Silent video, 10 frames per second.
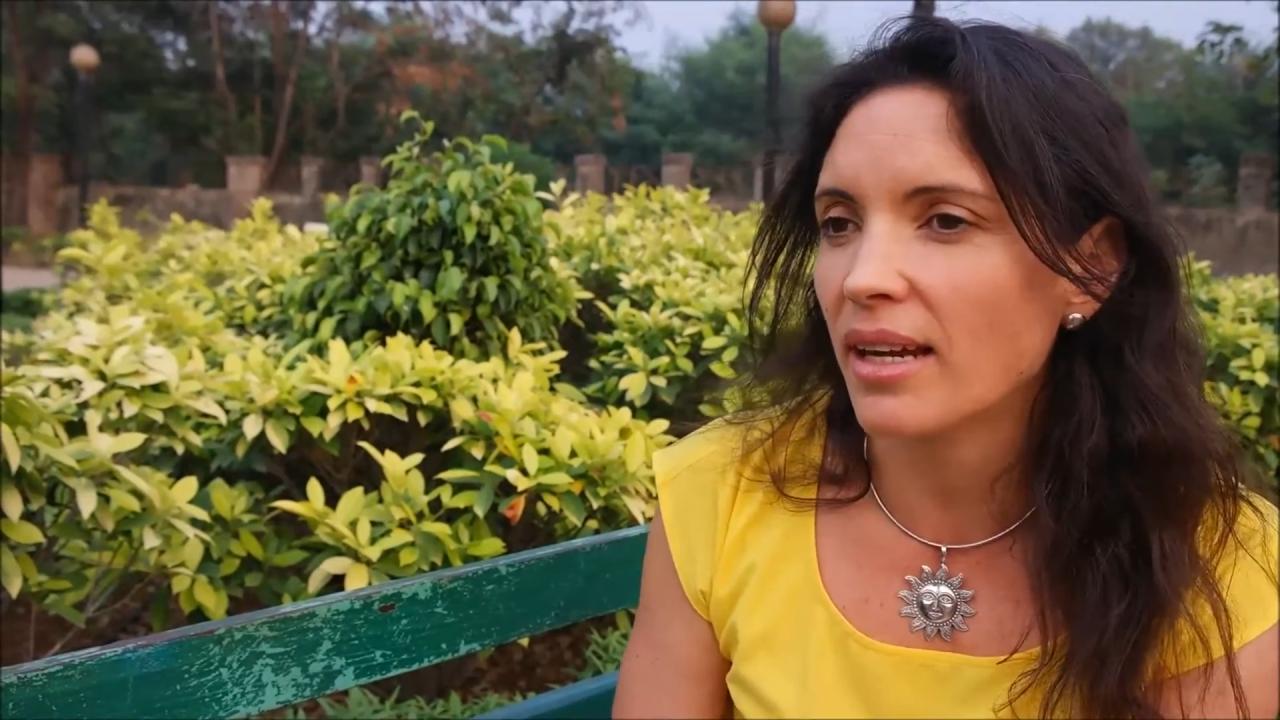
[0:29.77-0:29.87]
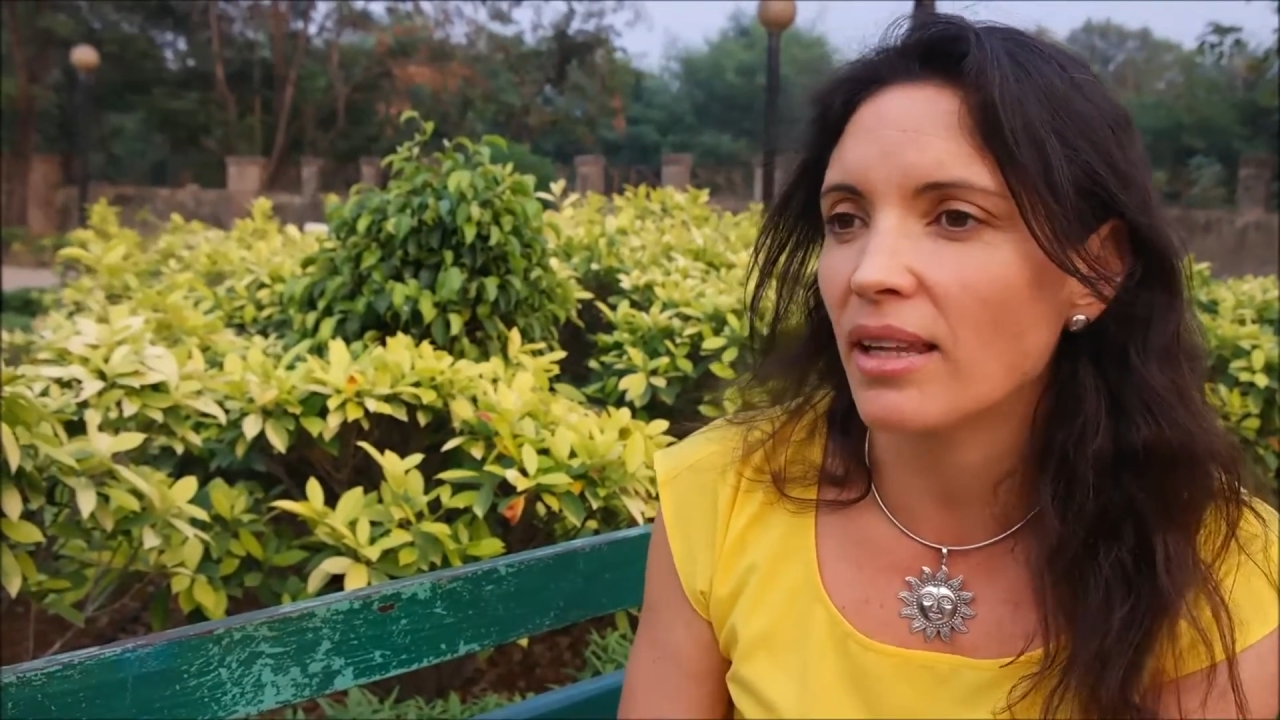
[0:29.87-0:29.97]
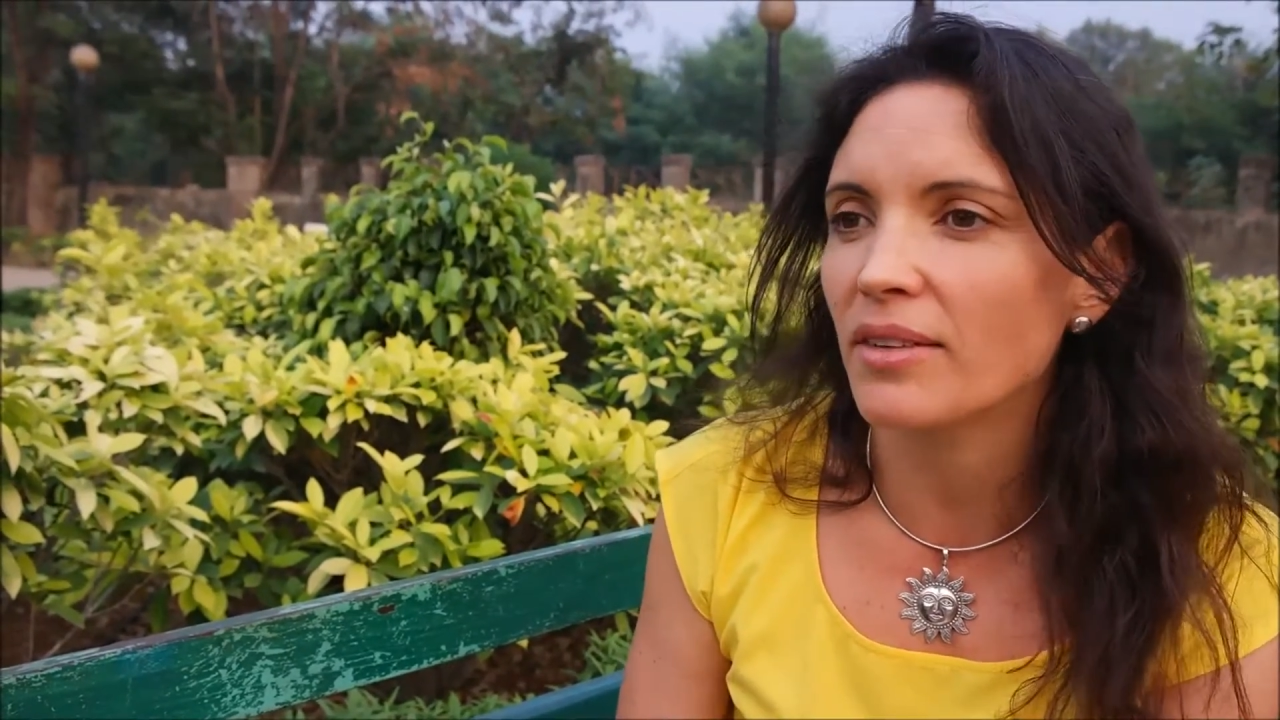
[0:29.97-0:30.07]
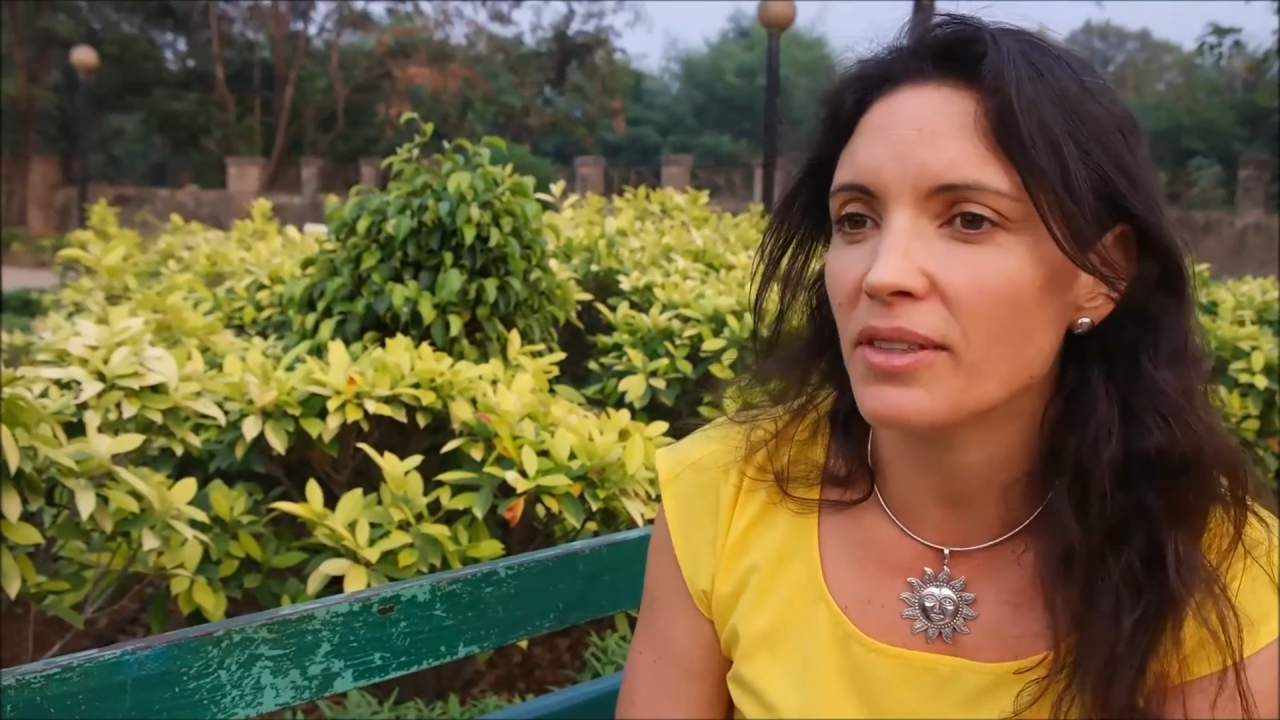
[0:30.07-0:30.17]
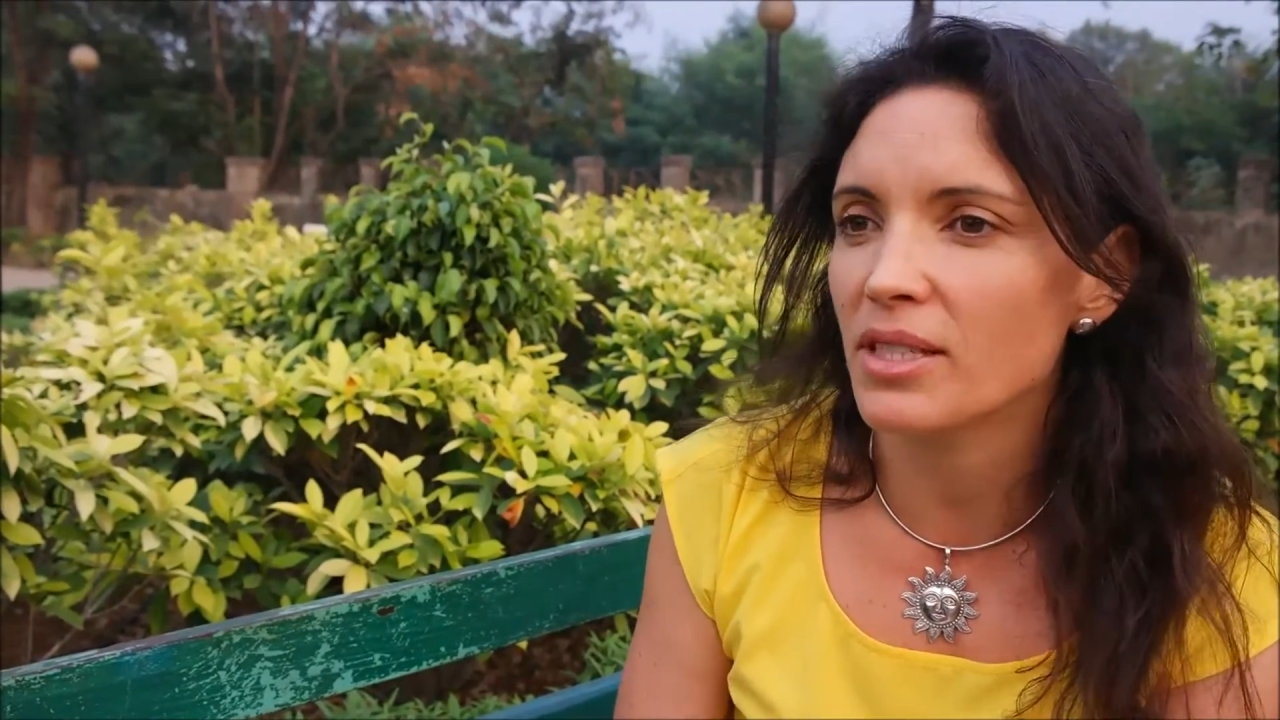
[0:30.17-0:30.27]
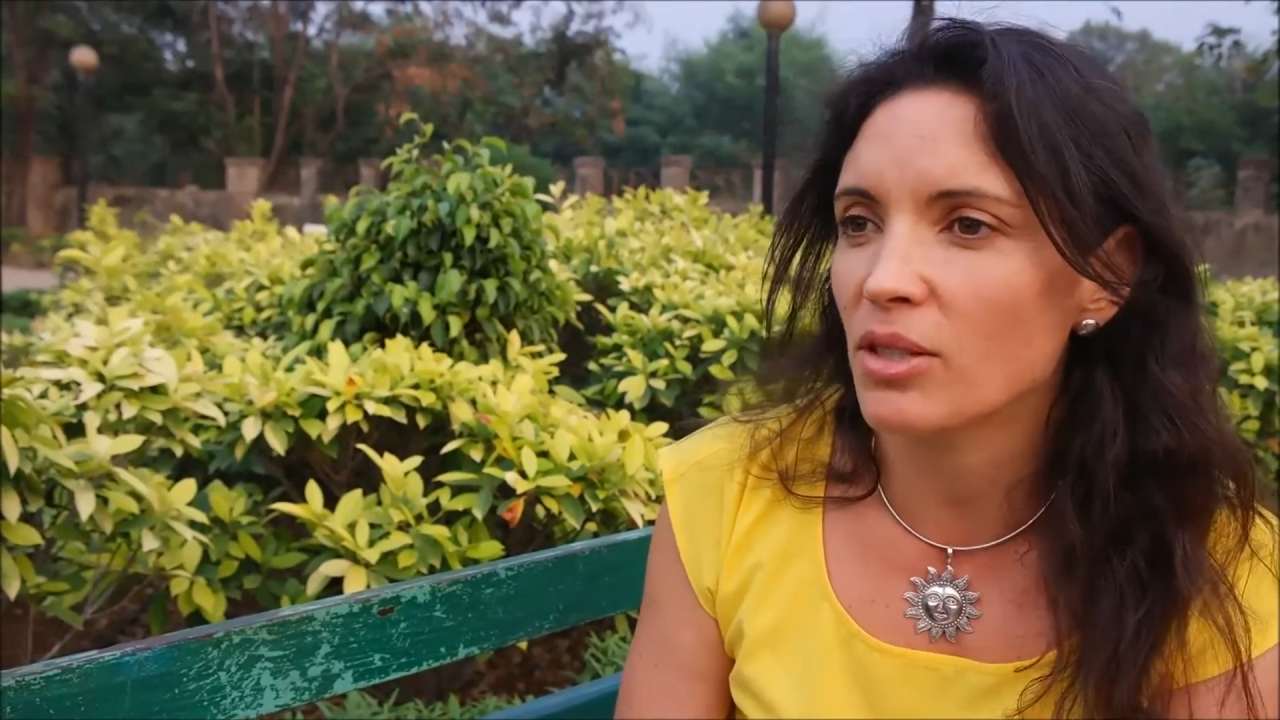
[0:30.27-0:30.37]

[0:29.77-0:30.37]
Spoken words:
I loved it